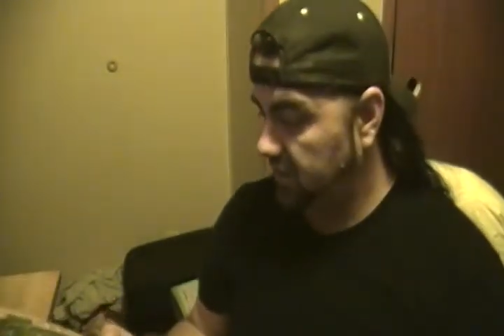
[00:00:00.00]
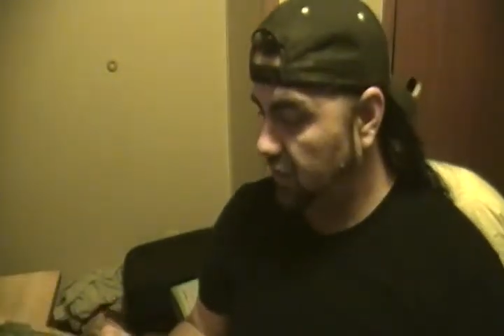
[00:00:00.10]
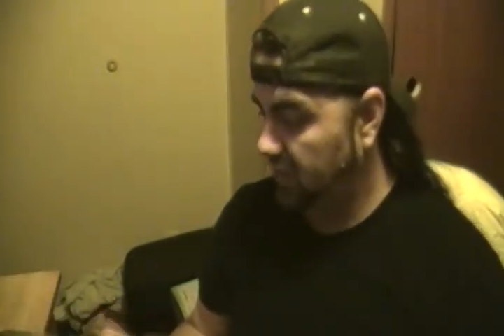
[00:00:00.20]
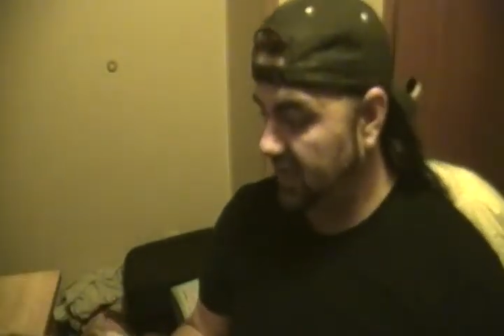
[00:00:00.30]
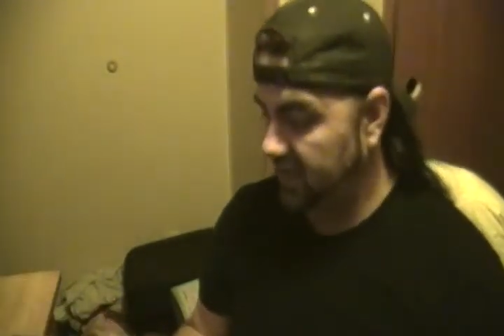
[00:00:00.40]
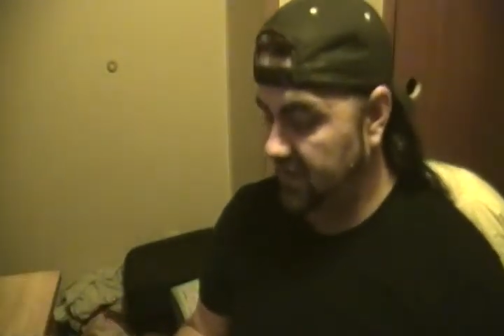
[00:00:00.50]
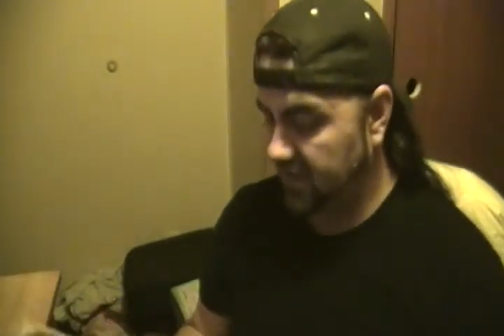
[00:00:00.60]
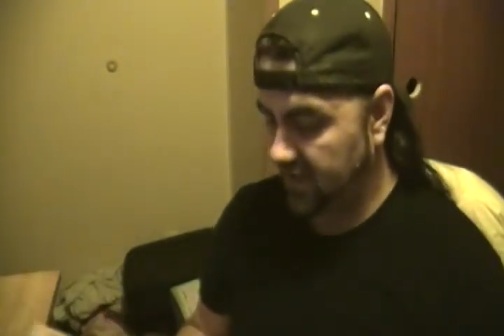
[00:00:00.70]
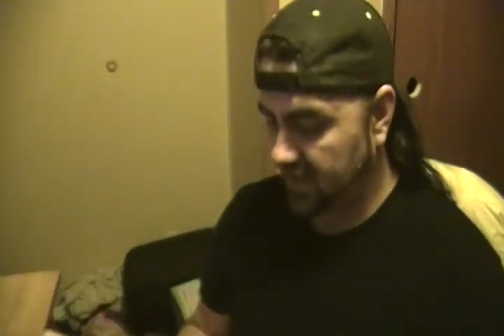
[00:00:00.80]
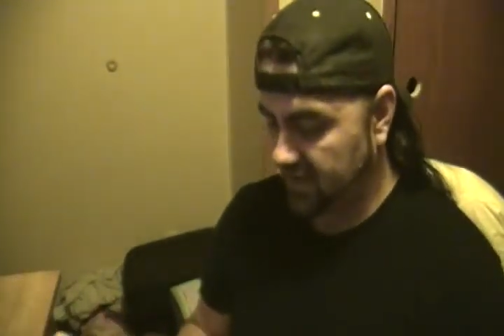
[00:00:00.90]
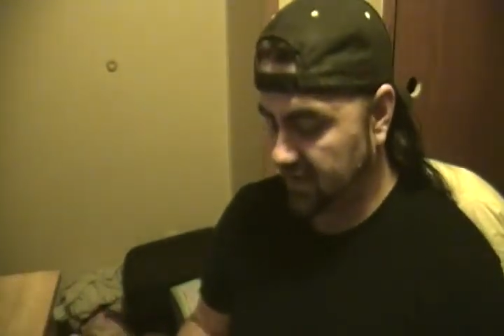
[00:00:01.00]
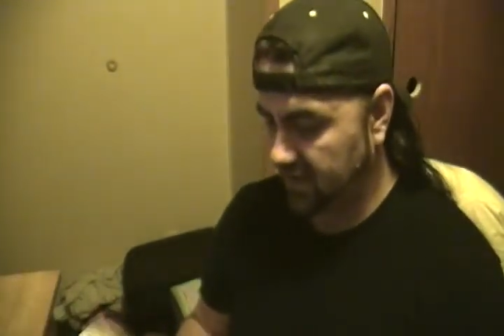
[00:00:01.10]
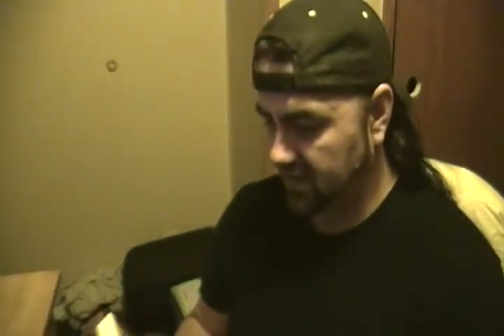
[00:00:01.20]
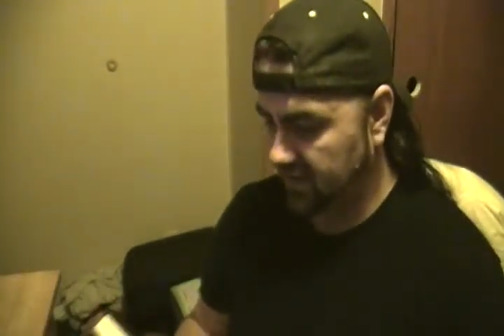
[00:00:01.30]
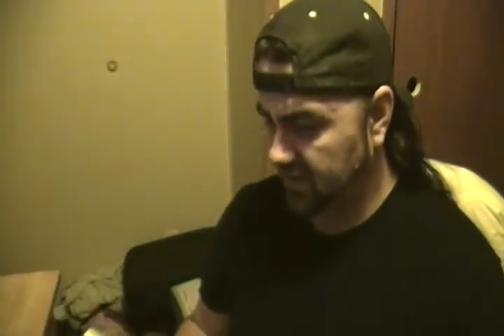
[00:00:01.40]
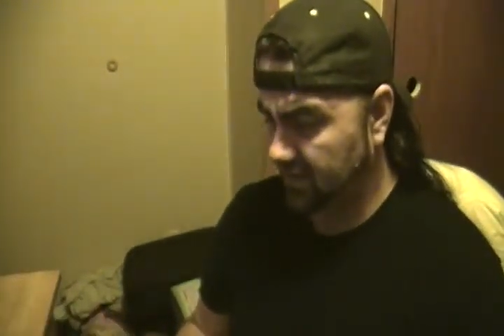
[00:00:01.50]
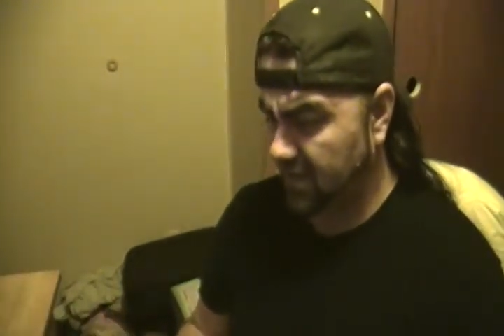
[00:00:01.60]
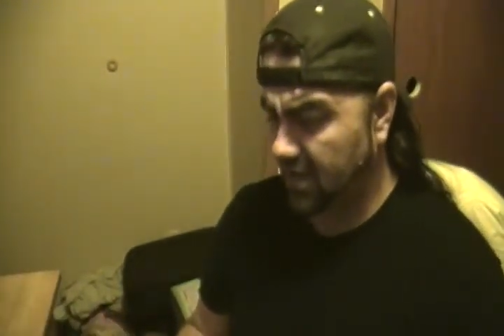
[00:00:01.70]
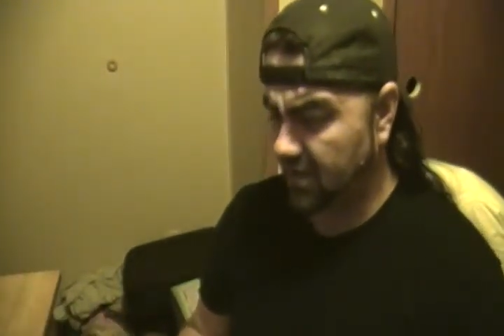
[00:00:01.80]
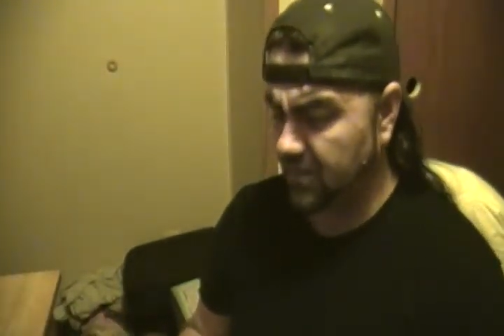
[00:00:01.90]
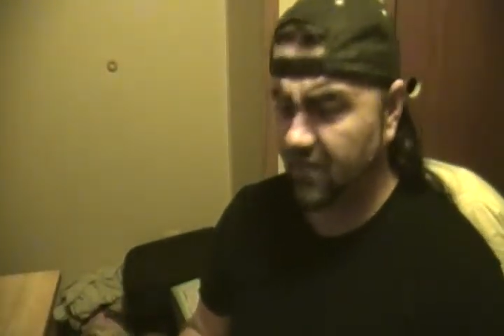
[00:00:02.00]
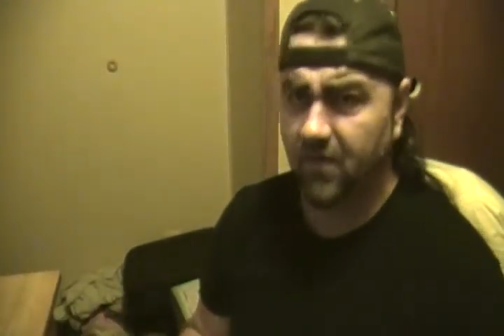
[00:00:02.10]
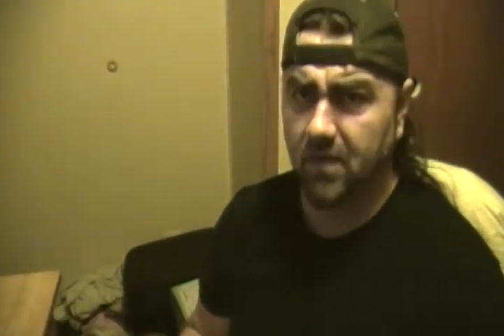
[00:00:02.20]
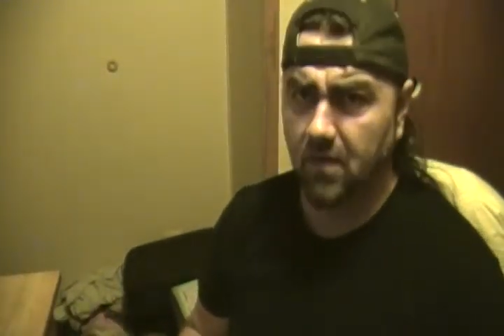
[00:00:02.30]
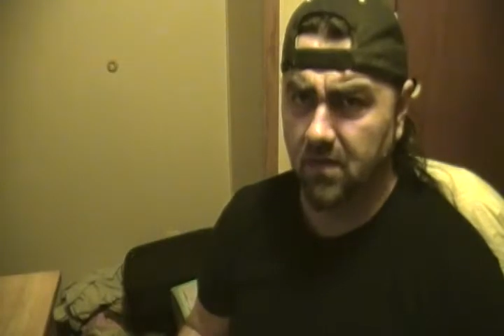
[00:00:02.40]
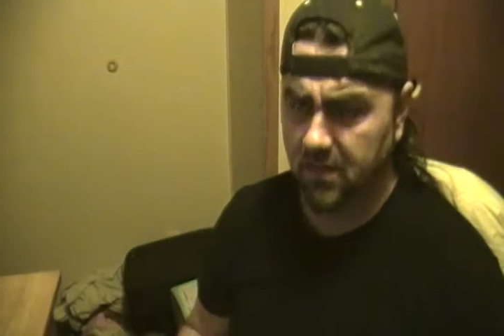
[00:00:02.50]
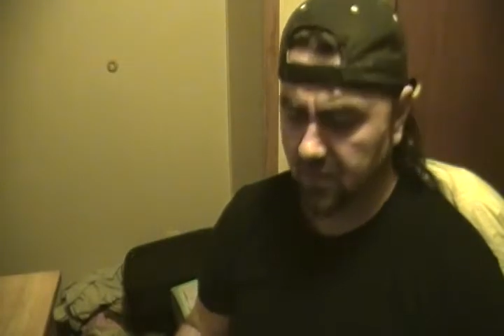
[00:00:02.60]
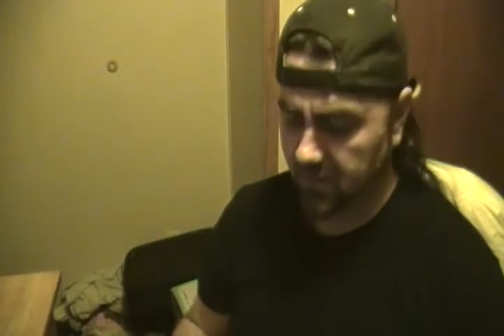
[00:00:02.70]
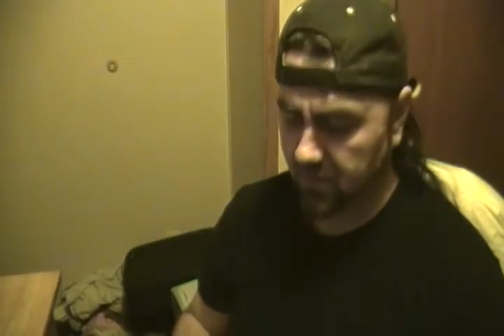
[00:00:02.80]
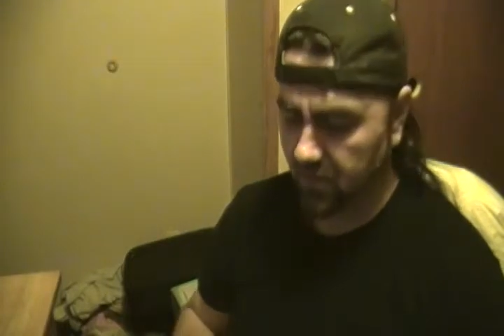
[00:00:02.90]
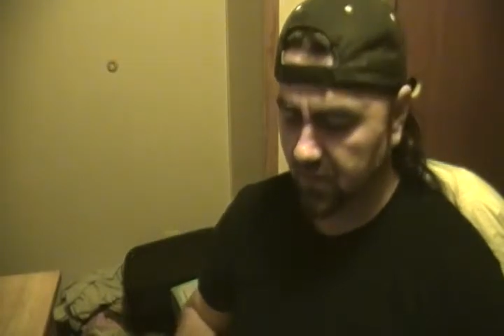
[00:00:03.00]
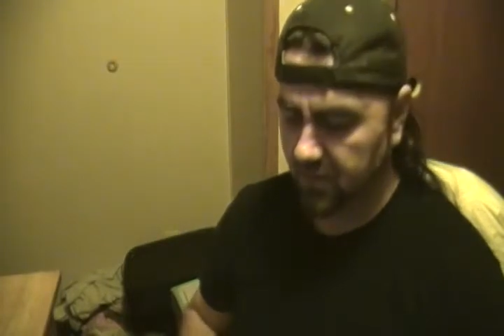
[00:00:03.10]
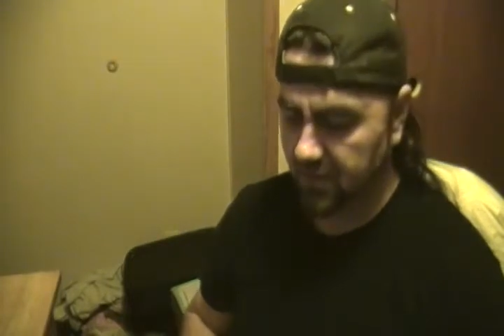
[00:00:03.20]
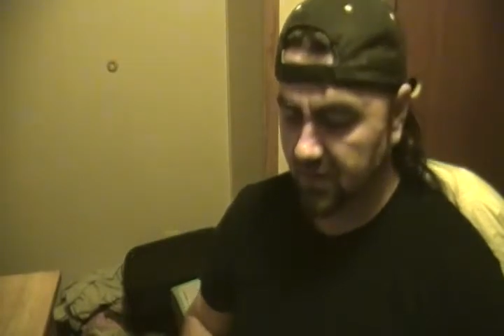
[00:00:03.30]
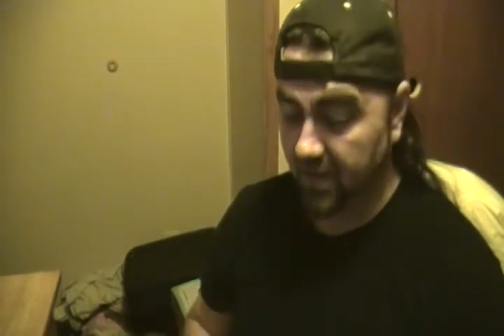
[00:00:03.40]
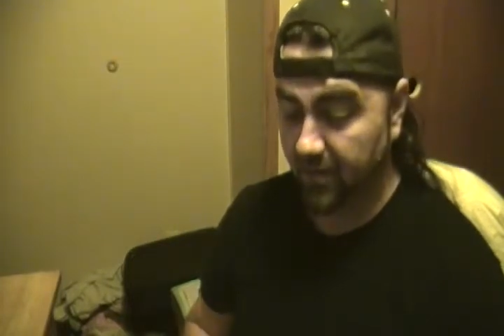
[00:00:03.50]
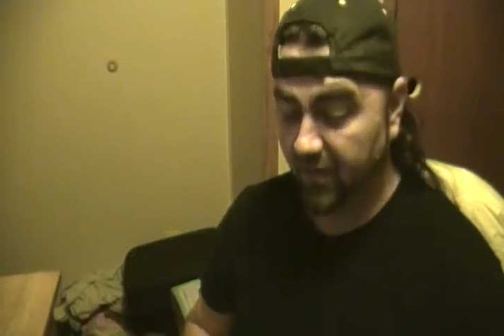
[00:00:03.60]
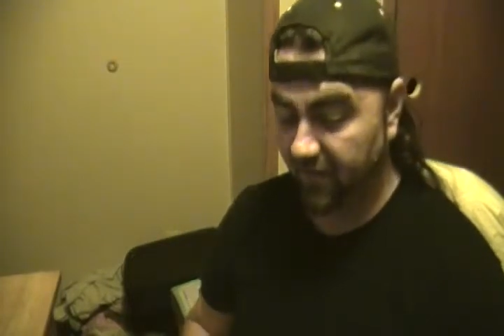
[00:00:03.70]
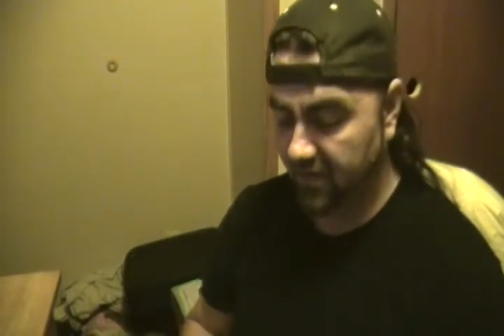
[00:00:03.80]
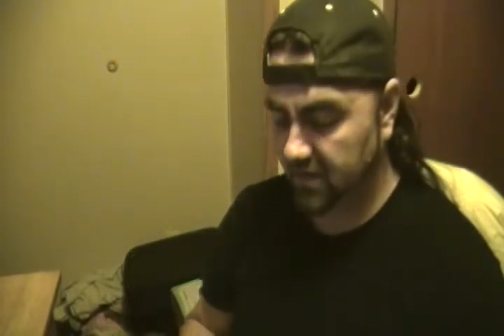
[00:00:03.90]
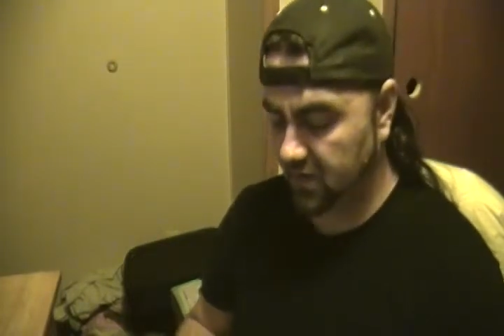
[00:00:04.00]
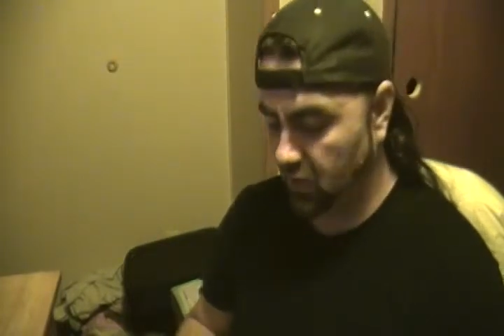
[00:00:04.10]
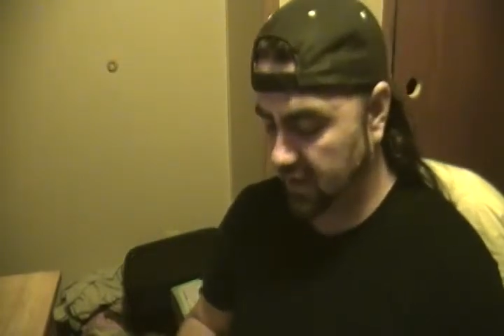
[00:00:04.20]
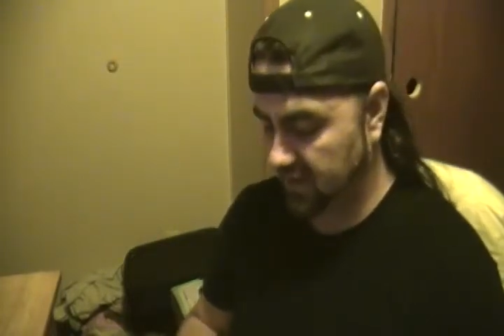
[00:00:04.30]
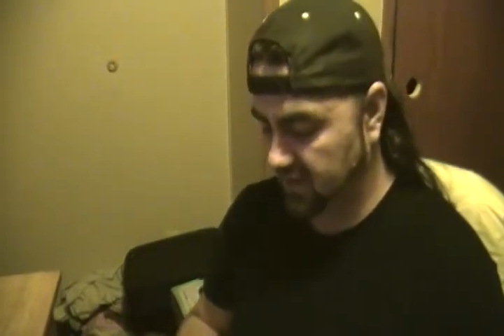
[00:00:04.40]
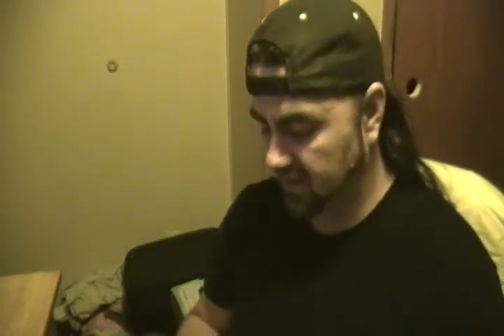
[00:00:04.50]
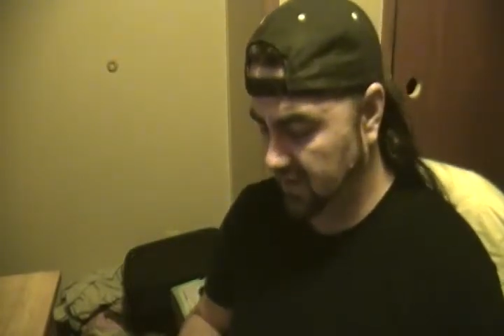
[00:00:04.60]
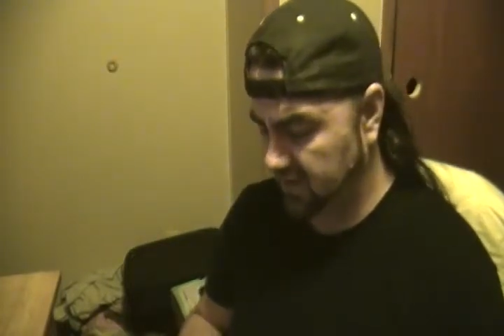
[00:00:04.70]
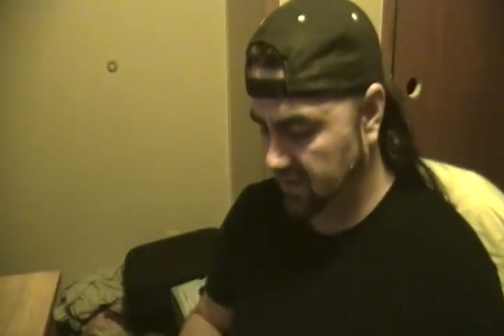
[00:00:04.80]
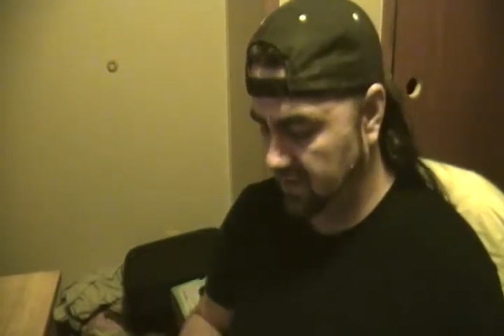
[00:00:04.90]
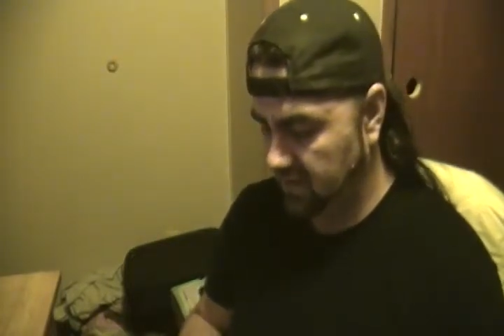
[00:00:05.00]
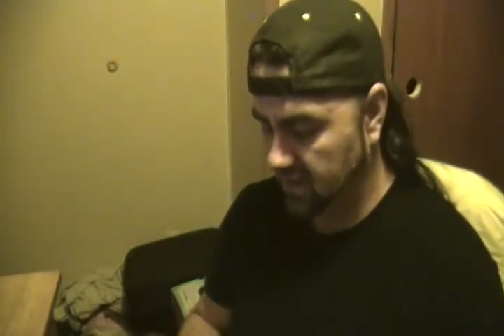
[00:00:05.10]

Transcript: New Age section, and sometimes if you go into certain stores, this can be found in the Wiccan section.